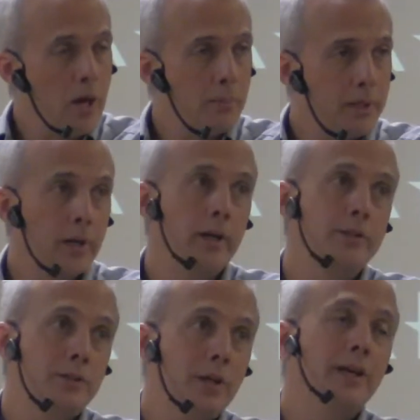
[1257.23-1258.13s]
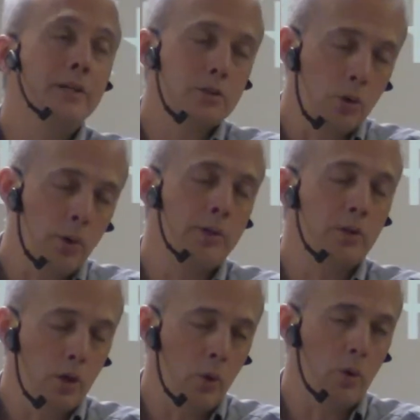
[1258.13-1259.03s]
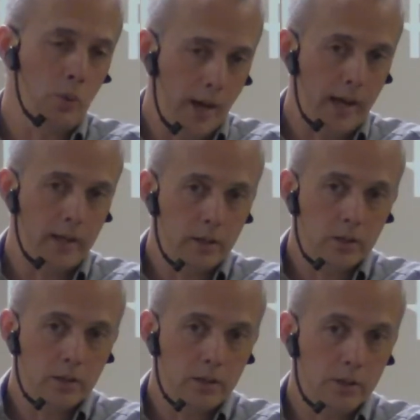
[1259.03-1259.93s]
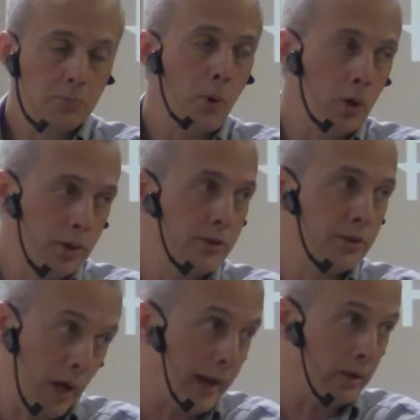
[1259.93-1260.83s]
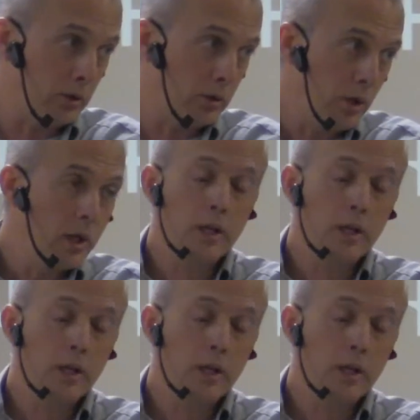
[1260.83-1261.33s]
because it's going to go away. It's part of the cycle.